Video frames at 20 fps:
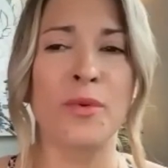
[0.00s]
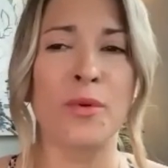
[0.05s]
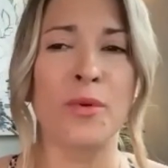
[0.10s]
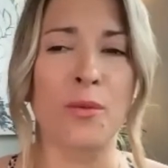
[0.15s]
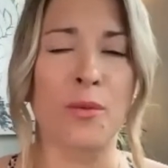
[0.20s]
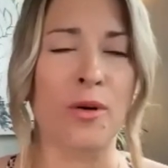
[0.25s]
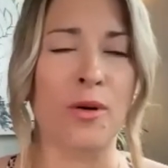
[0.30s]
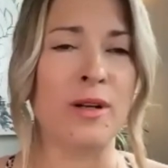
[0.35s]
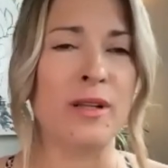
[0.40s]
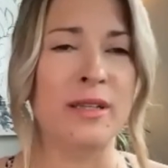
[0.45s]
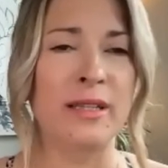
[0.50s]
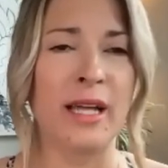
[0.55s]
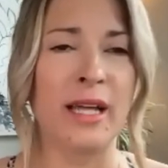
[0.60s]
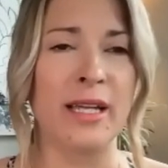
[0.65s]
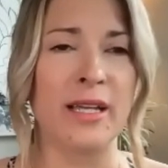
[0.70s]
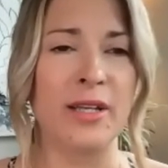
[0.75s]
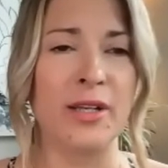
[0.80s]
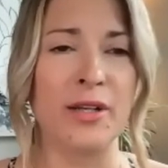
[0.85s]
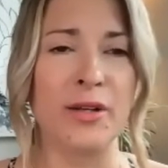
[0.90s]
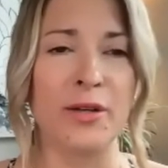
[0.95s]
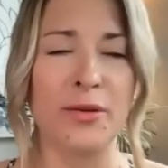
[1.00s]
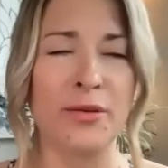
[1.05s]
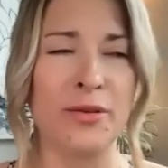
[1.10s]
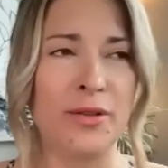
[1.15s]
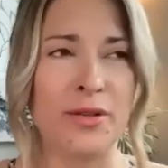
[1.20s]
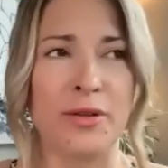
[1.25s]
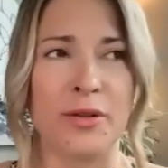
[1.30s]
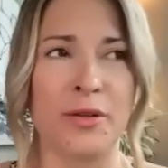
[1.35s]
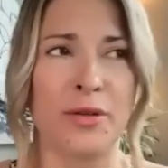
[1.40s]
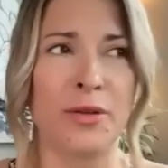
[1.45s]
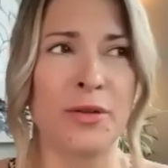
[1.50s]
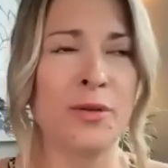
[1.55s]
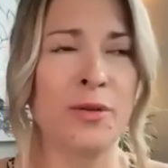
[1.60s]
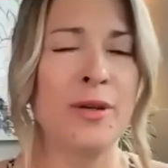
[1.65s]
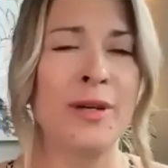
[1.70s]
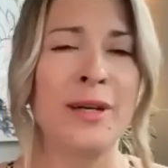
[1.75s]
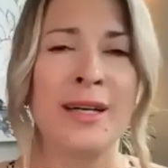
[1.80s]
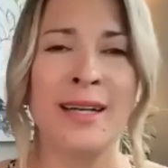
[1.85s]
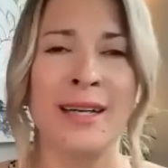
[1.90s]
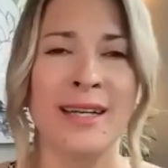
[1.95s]
the work that you
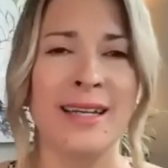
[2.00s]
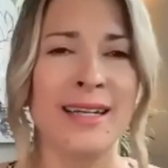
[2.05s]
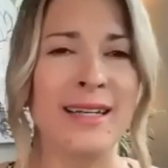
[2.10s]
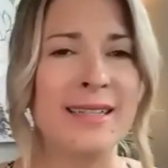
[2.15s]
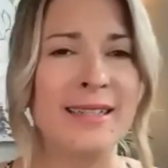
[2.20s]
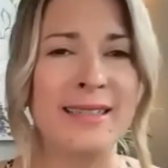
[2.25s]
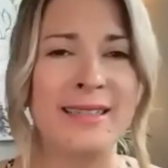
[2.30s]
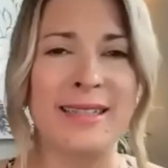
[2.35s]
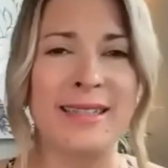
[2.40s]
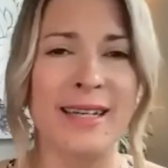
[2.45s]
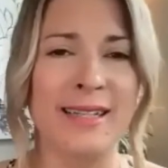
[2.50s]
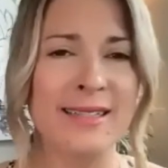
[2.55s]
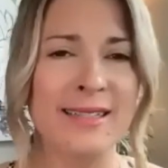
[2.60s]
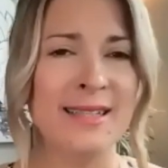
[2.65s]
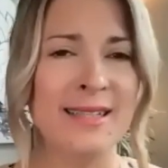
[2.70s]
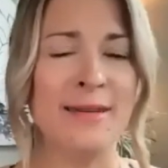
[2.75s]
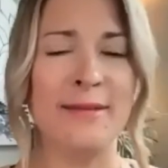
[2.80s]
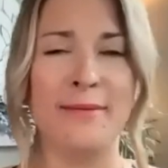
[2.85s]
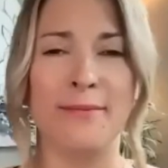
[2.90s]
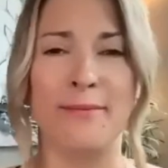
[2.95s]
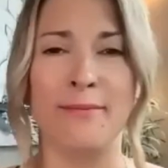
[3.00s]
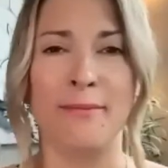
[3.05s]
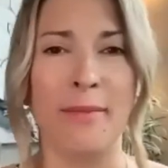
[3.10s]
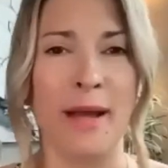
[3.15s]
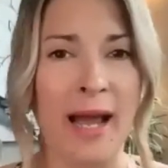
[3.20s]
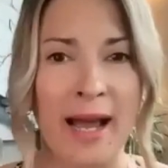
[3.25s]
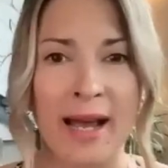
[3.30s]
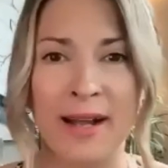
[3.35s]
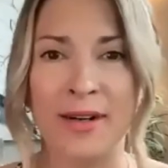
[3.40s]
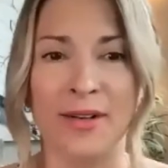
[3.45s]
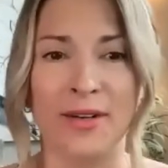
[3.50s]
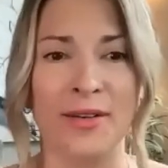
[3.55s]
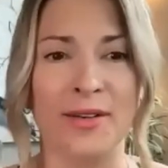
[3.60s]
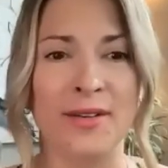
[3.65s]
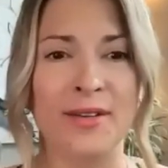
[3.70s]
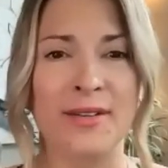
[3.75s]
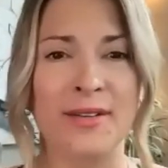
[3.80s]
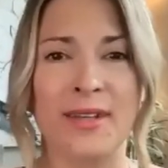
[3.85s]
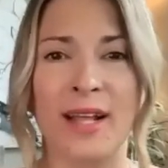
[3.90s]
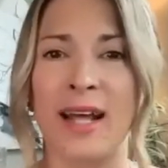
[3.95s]
do, it doesn't
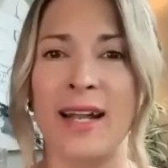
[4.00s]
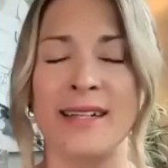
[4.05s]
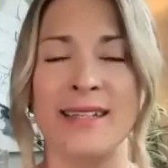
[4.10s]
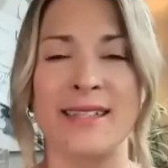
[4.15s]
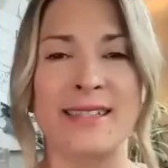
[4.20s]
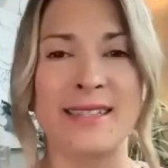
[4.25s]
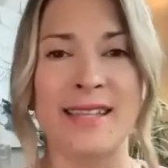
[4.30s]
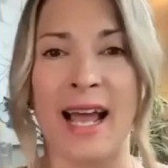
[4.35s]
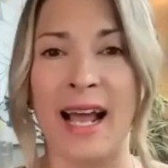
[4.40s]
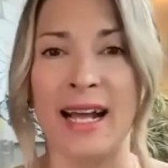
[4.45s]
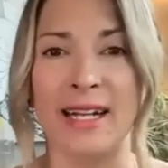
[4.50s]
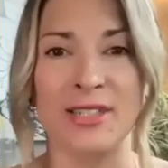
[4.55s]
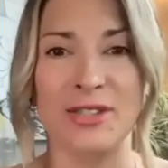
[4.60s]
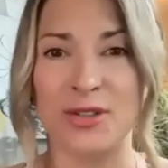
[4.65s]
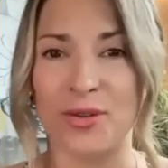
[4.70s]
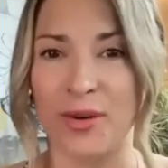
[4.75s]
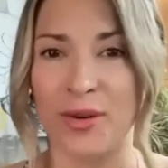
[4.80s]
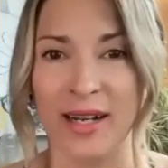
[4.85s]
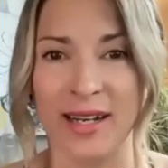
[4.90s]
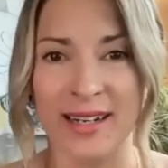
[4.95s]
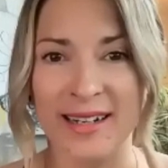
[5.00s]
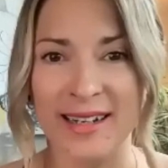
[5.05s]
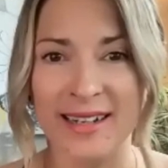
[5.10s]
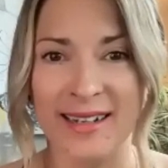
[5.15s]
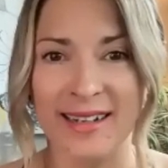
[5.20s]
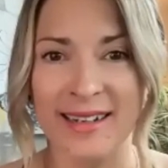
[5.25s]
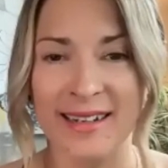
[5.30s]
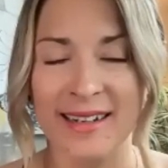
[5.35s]
matter that it's saturated.